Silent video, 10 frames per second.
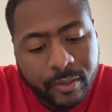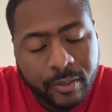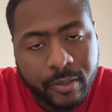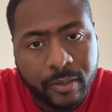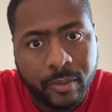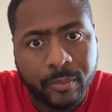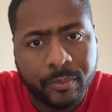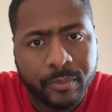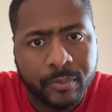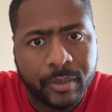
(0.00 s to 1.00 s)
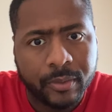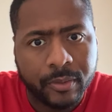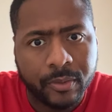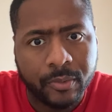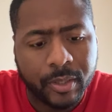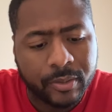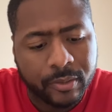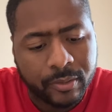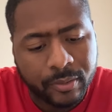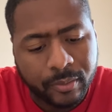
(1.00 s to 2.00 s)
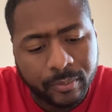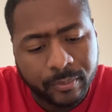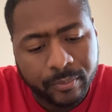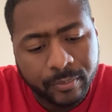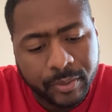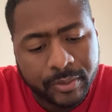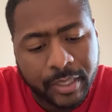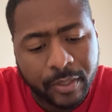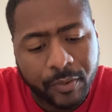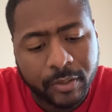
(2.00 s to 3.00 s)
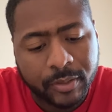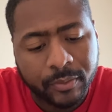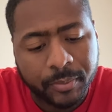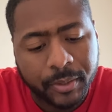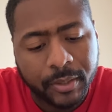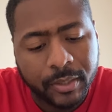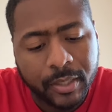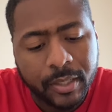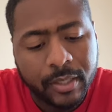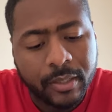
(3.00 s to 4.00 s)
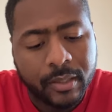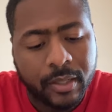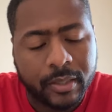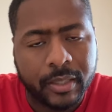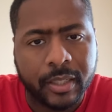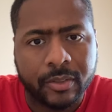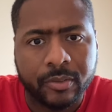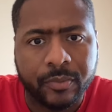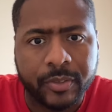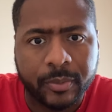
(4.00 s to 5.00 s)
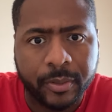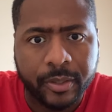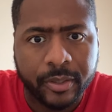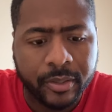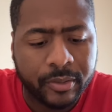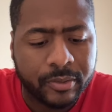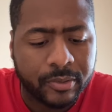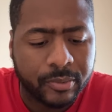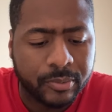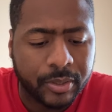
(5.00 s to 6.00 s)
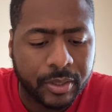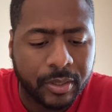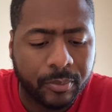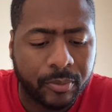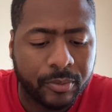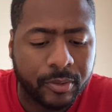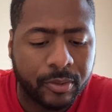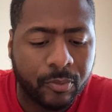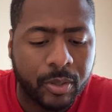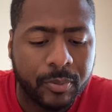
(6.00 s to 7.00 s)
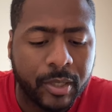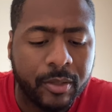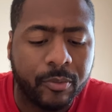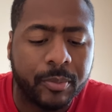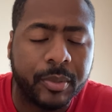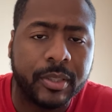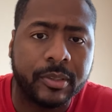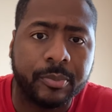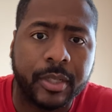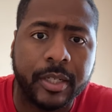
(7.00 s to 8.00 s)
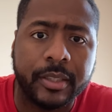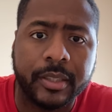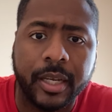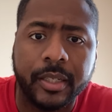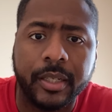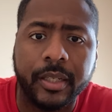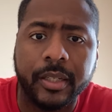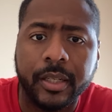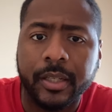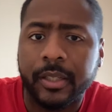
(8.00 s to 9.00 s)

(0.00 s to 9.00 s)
Um, dude got um, his second Finals MVP. I think he got two Defensive Player of the Years too. And then number uh, one A and one B is LeBron and KD.